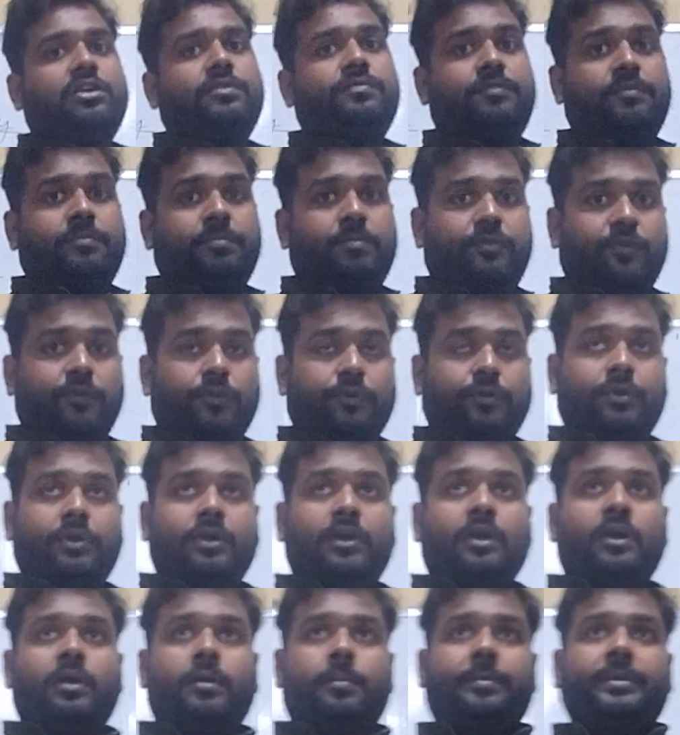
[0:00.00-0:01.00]
of fluid.
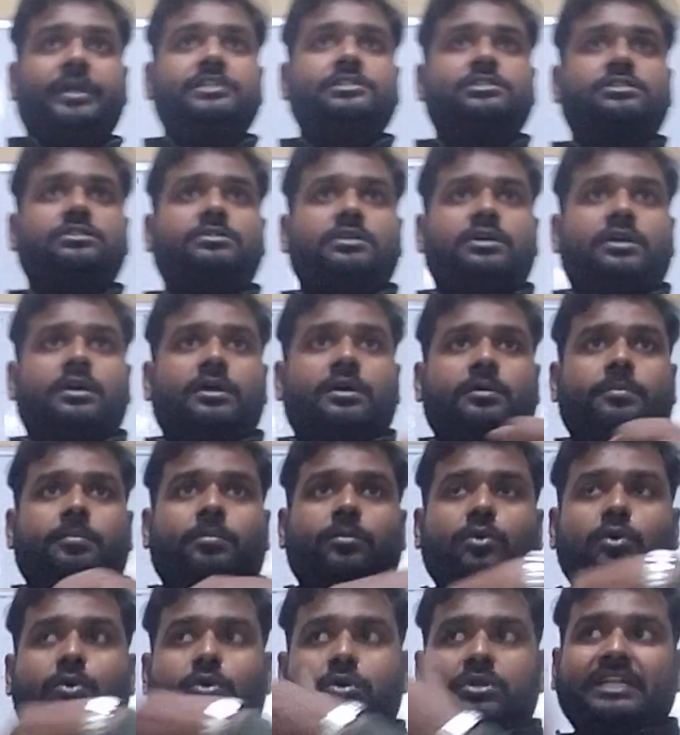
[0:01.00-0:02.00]
Means
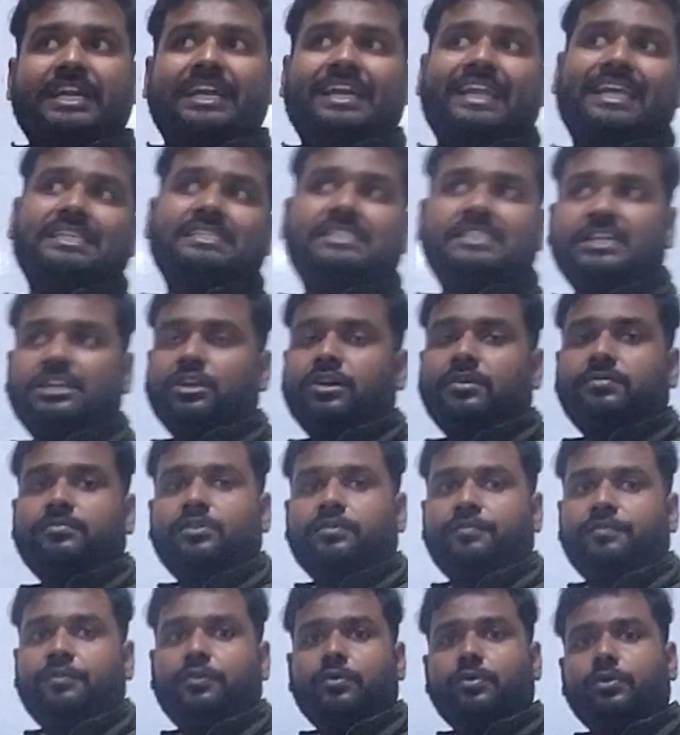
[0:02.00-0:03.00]
more the density of
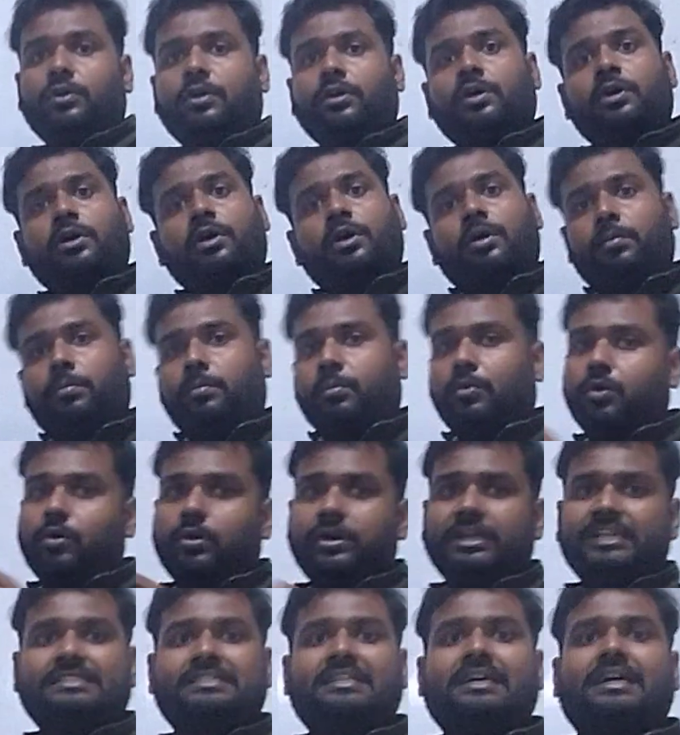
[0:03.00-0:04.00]
the fluid,
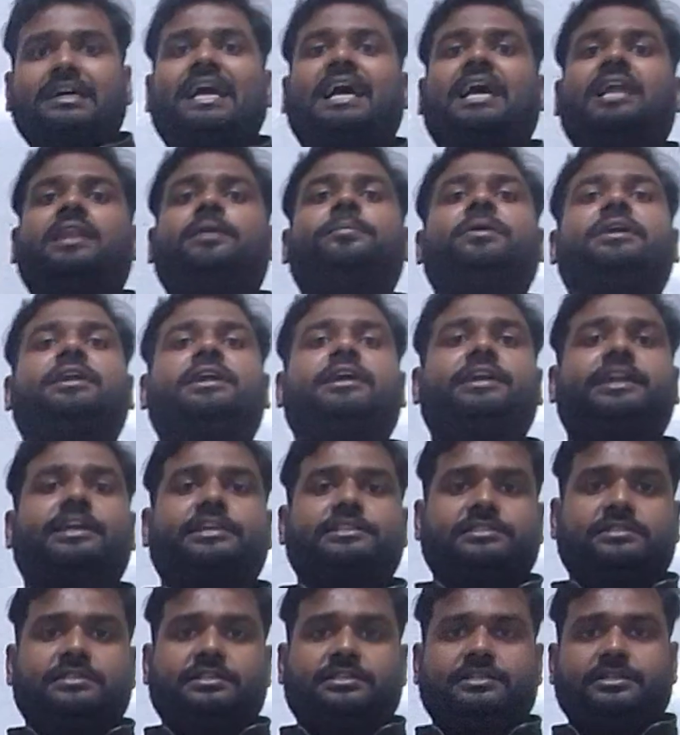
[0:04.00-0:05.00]
more is the kinematic
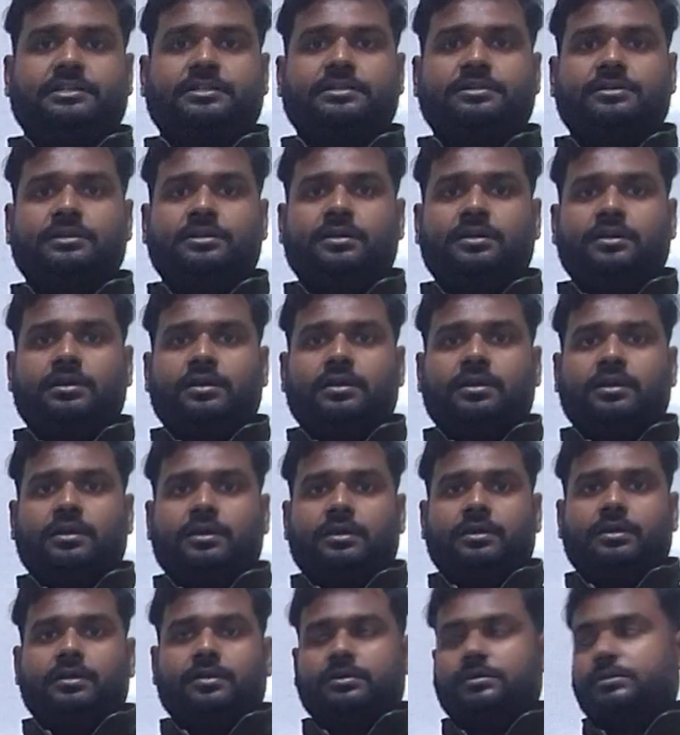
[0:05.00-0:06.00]
density.
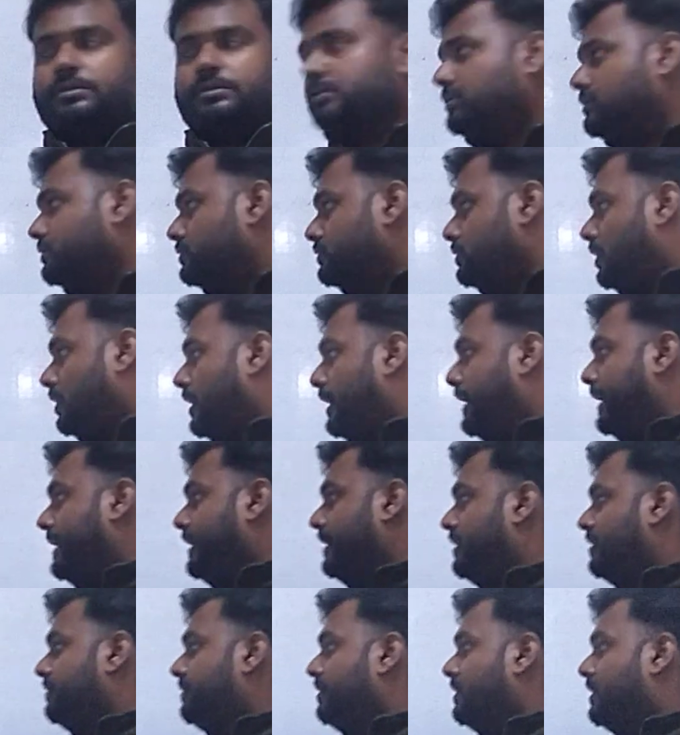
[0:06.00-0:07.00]

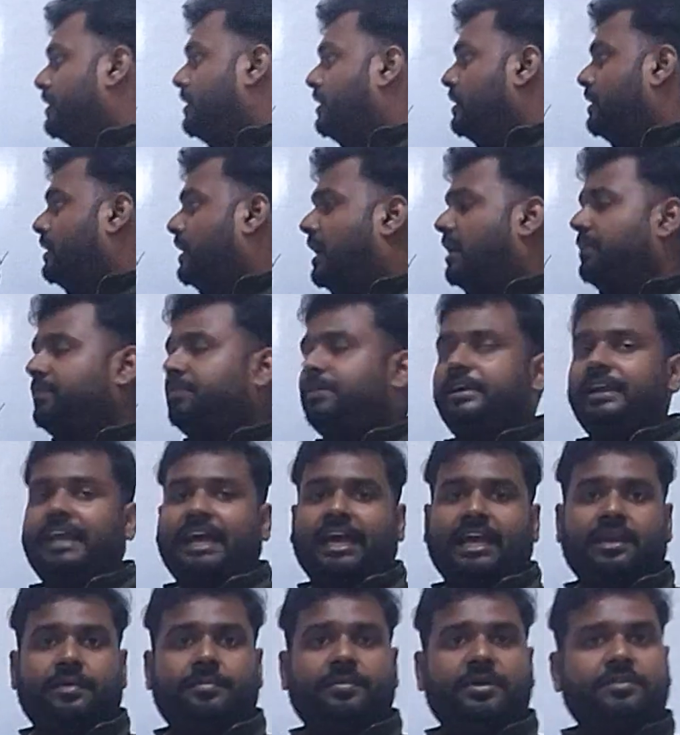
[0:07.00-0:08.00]
And our
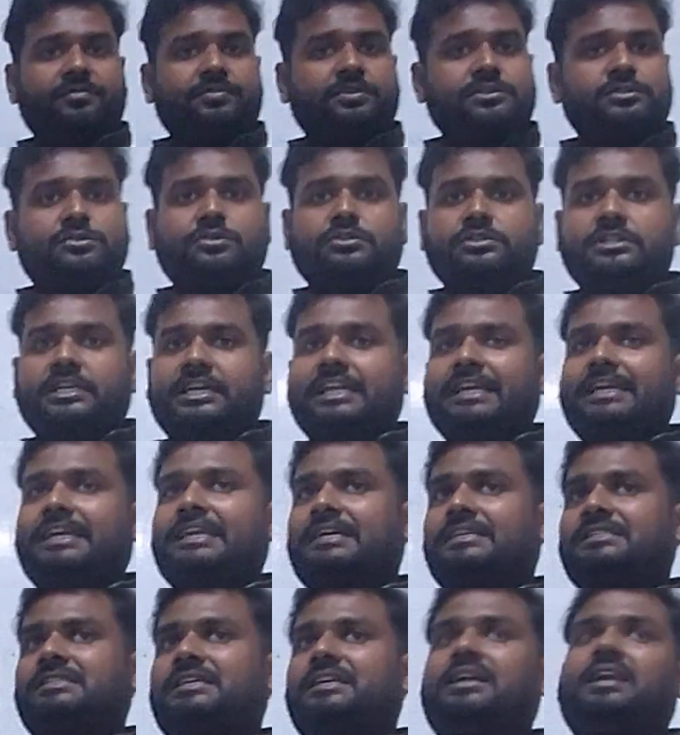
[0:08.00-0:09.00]
dynamic viscosity
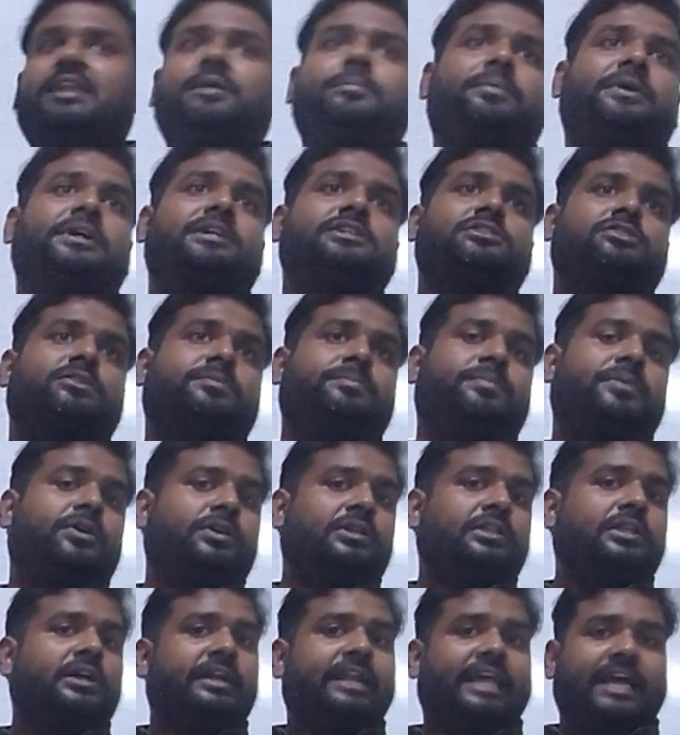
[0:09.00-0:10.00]
doesn't depends
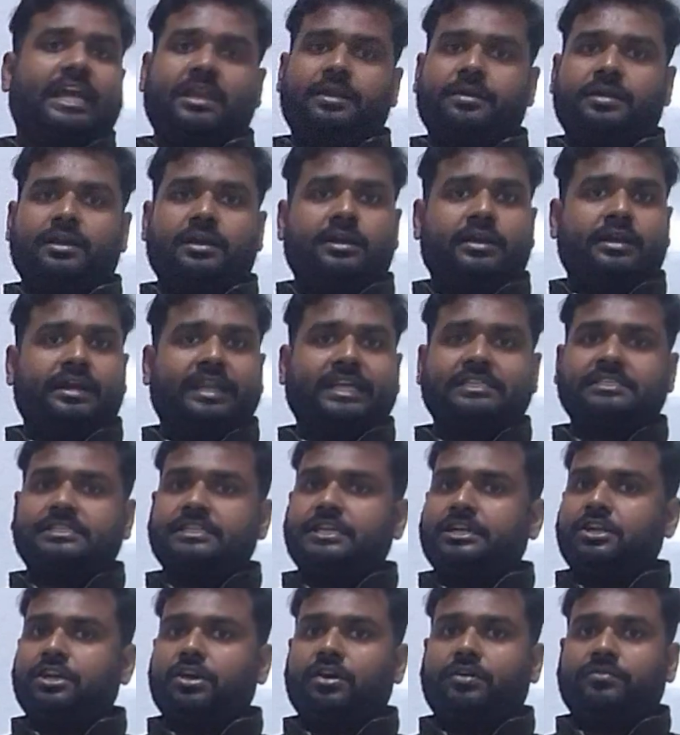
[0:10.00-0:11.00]
upon the
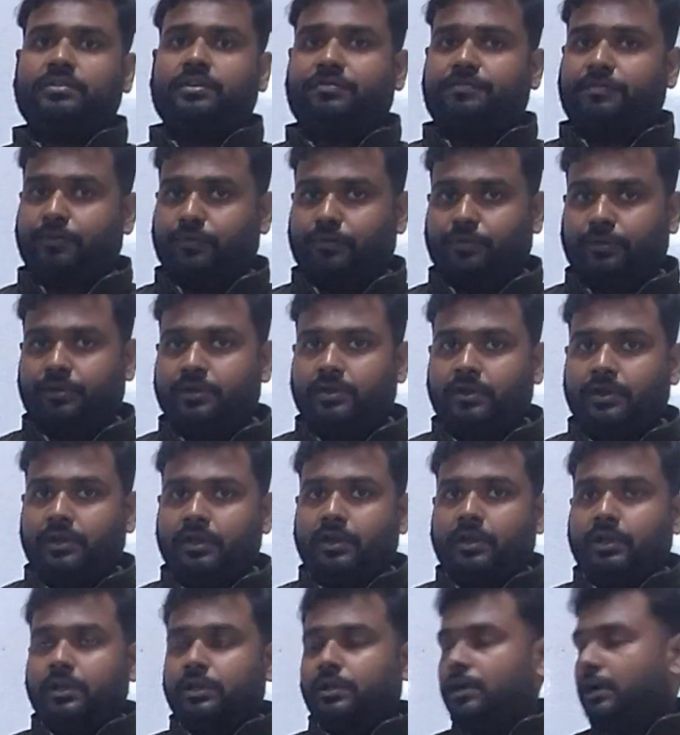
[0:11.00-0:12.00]
density of the fluid.
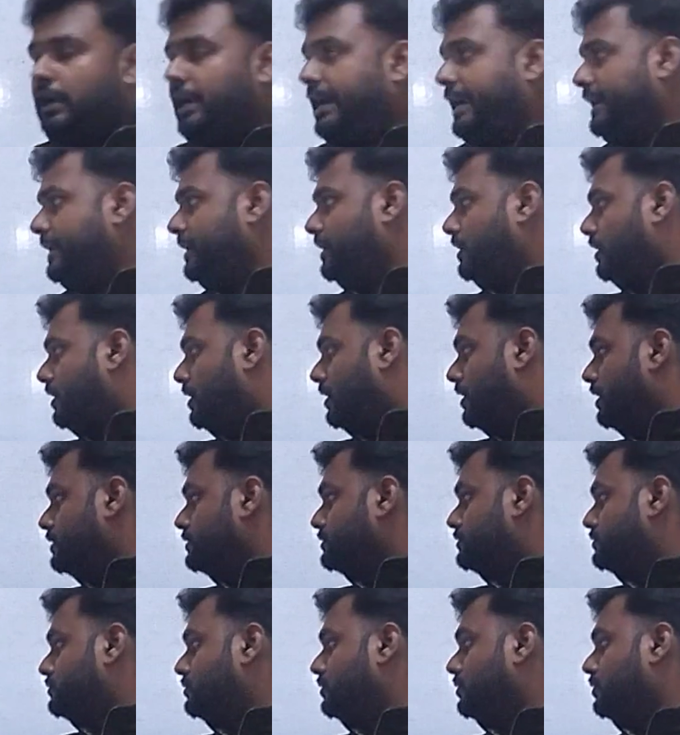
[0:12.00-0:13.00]
And
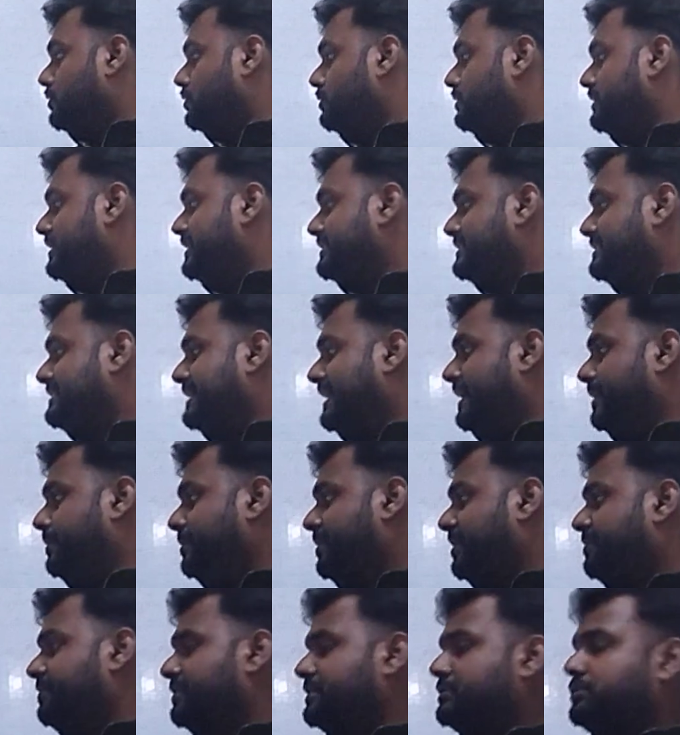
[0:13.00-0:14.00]
also this
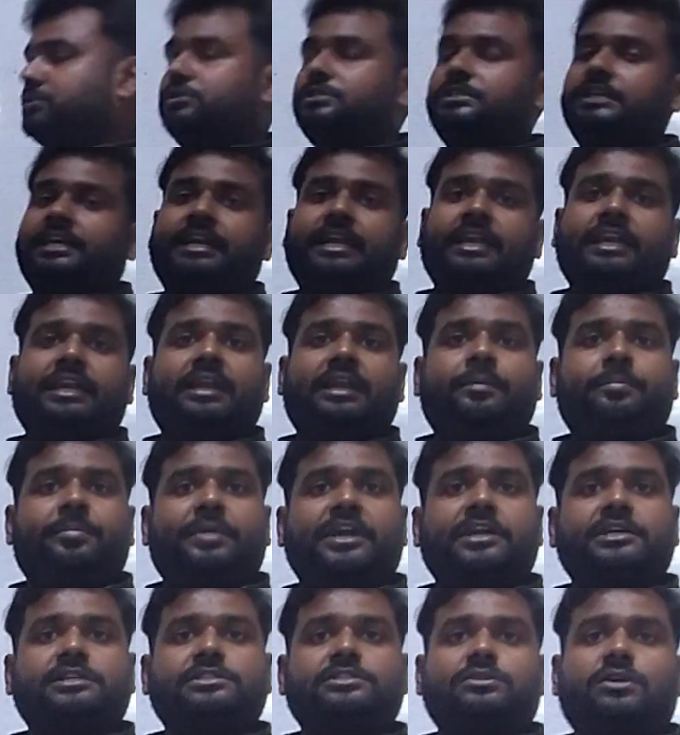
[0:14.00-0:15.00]
dynamic viscosity
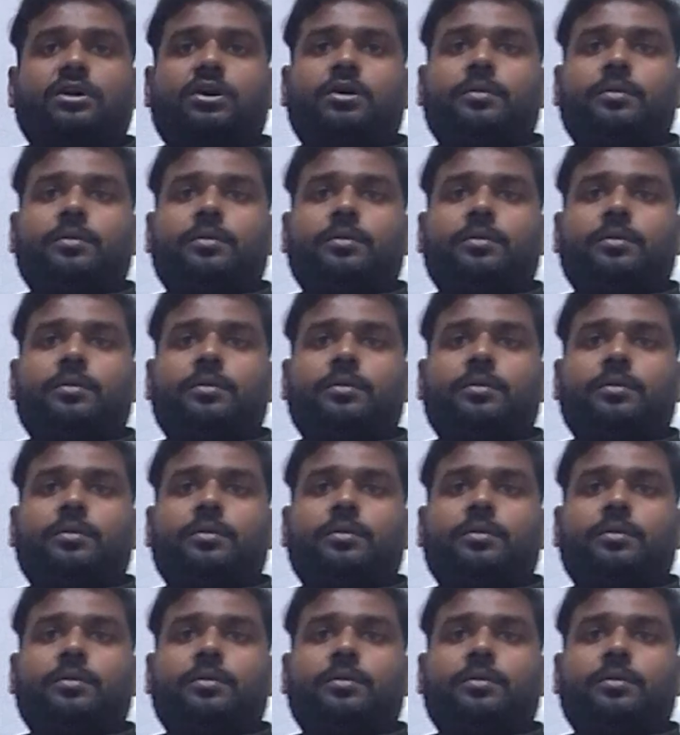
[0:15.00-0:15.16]
depends